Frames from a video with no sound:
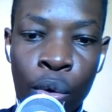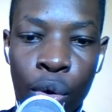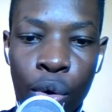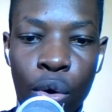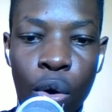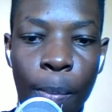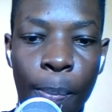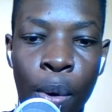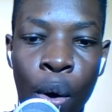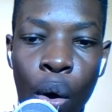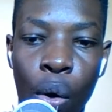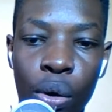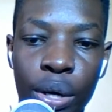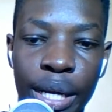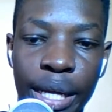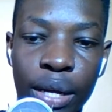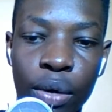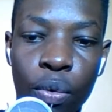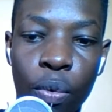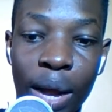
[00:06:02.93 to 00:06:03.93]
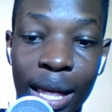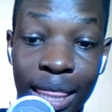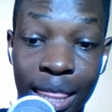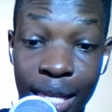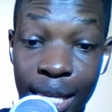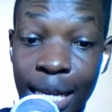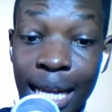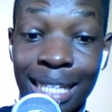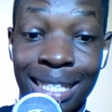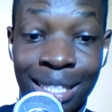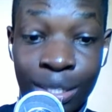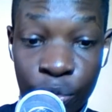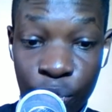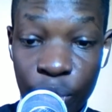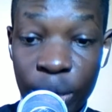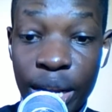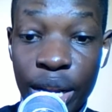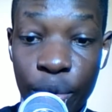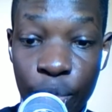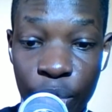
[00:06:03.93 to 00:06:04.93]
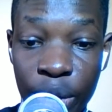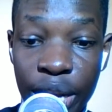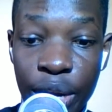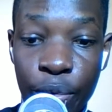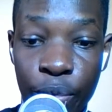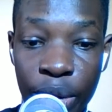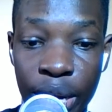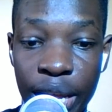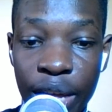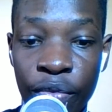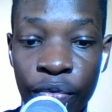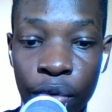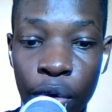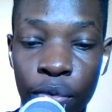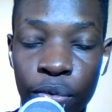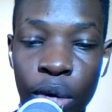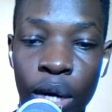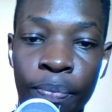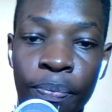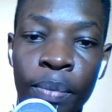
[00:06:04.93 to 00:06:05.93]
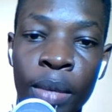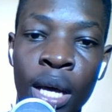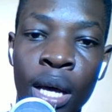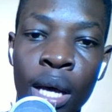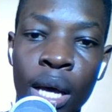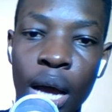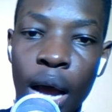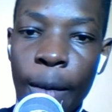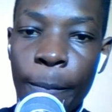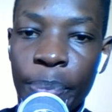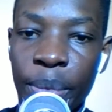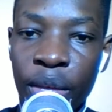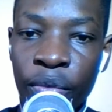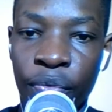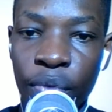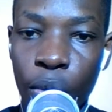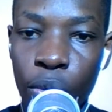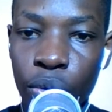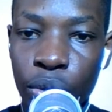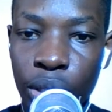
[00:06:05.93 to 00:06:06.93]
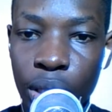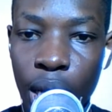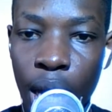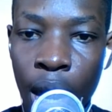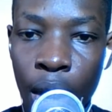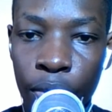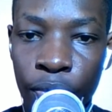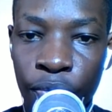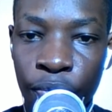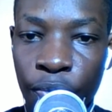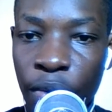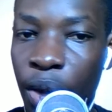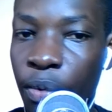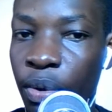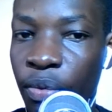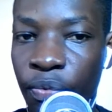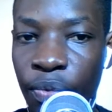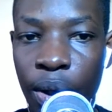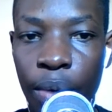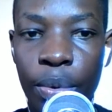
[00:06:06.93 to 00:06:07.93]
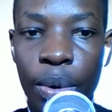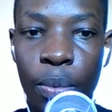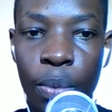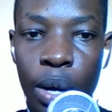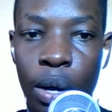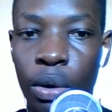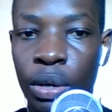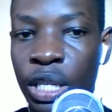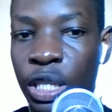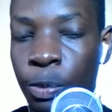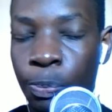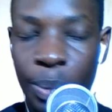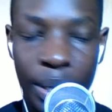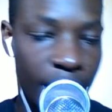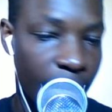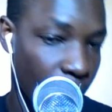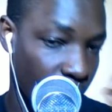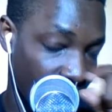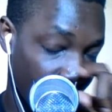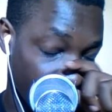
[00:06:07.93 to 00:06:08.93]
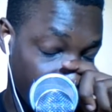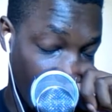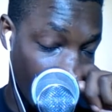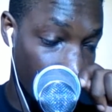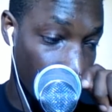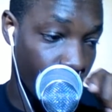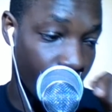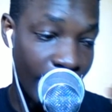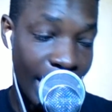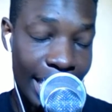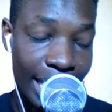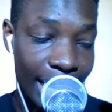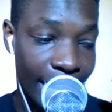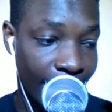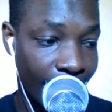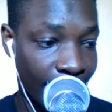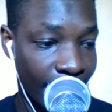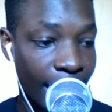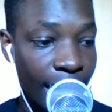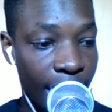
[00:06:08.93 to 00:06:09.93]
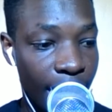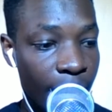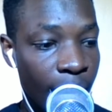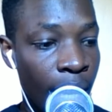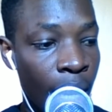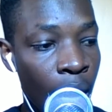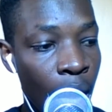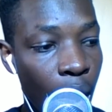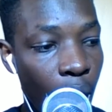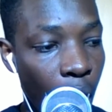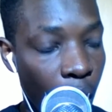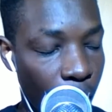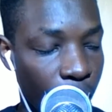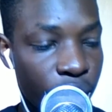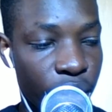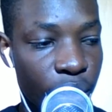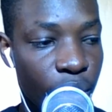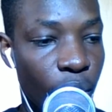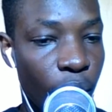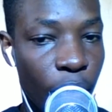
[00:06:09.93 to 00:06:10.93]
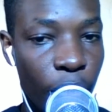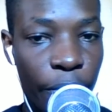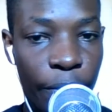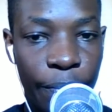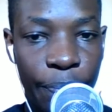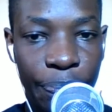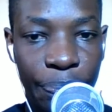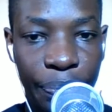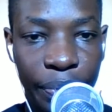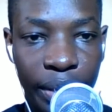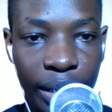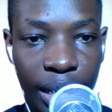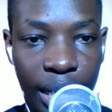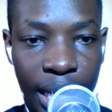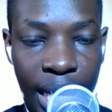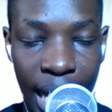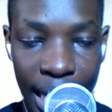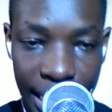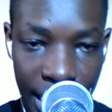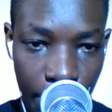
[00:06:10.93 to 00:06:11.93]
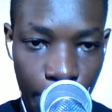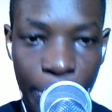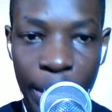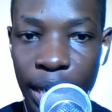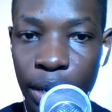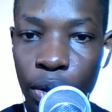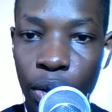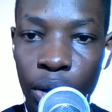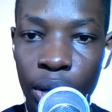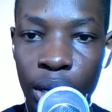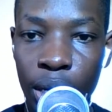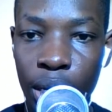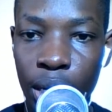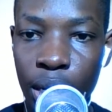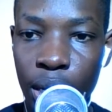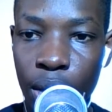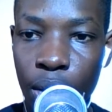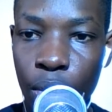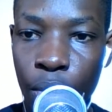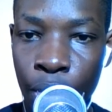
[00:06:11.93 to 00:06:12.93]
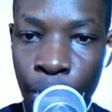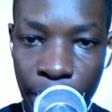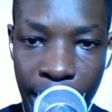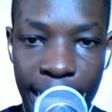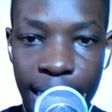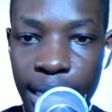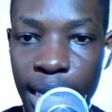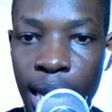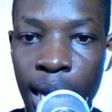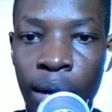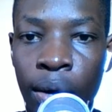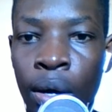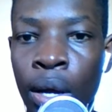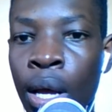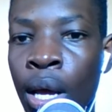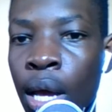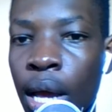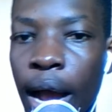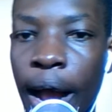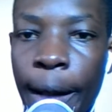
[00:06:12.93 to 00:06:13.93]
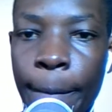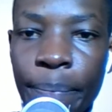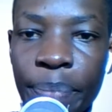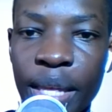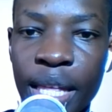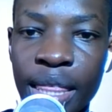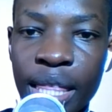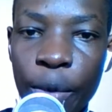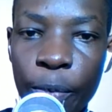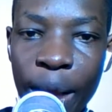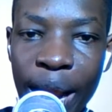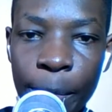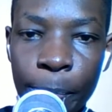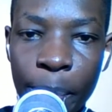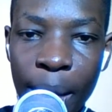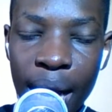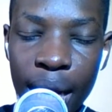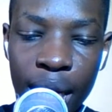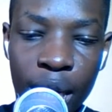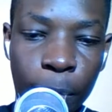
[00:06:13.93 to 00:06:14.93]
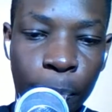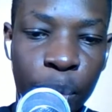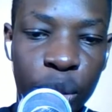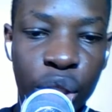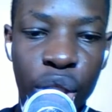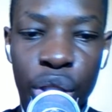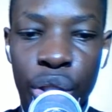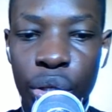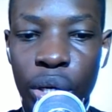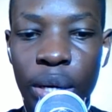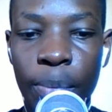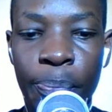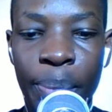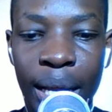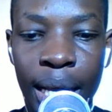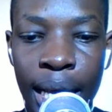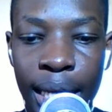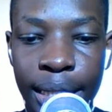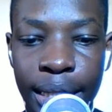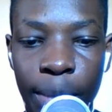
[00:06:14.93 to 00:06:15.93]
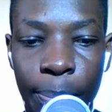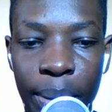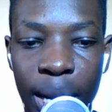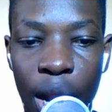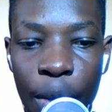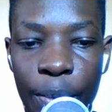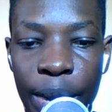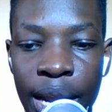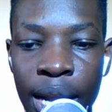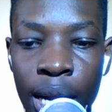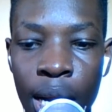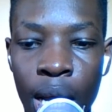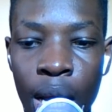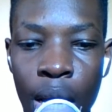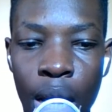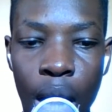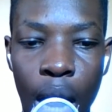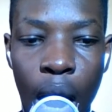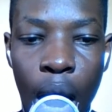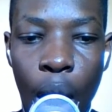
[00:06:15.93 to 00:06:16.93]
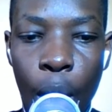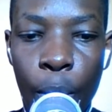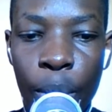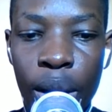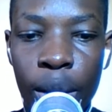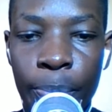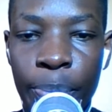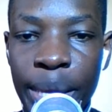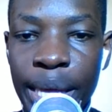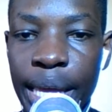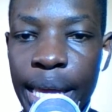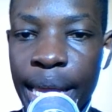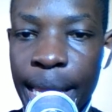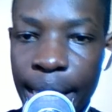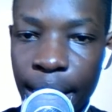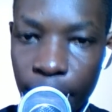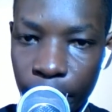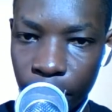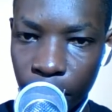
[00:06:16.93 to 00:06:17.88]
Rob Holding, who I think has really, really, really evolved up, um, evolved out very, very well. He's been that kind of player that I think Arsenal can depend on right now. Um, in the right-back position, Hector Bellerin uh, will be in